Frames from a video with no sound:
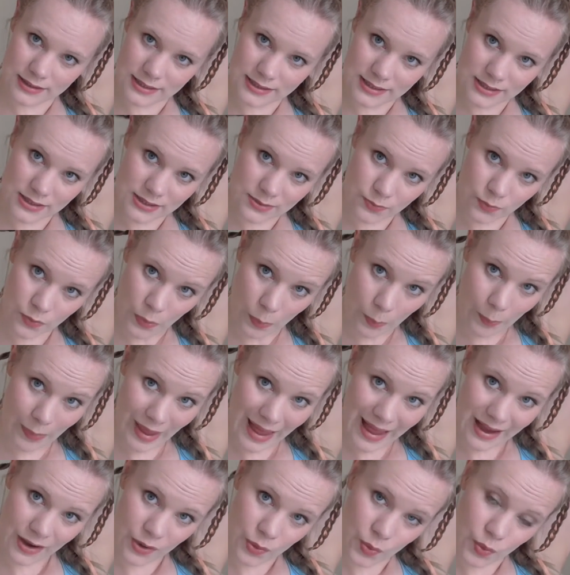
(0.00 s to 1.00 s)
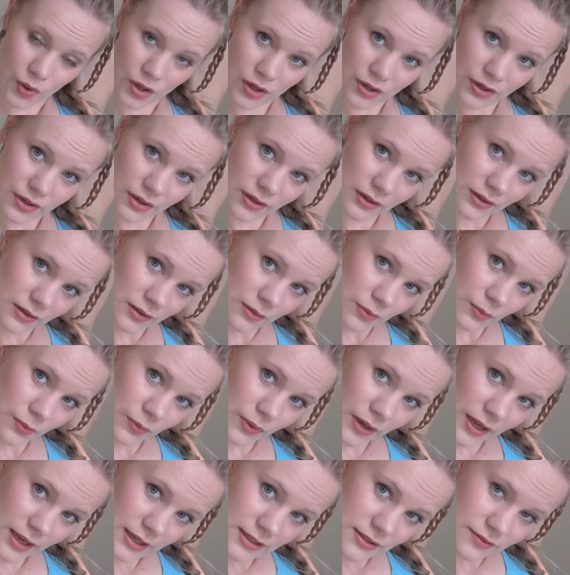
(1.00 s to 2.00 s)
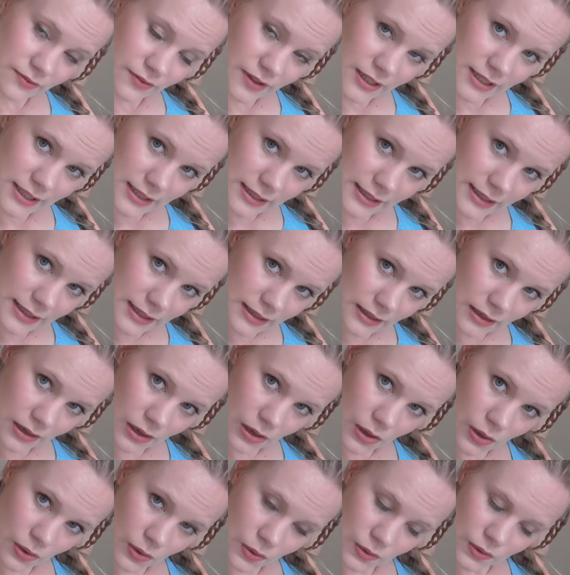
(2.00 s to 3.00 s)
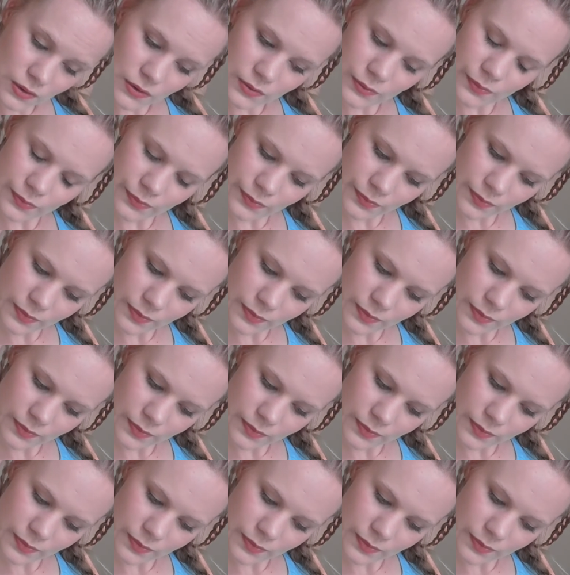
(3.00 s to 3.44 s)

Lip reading: this is the back one. We're going to find a little hole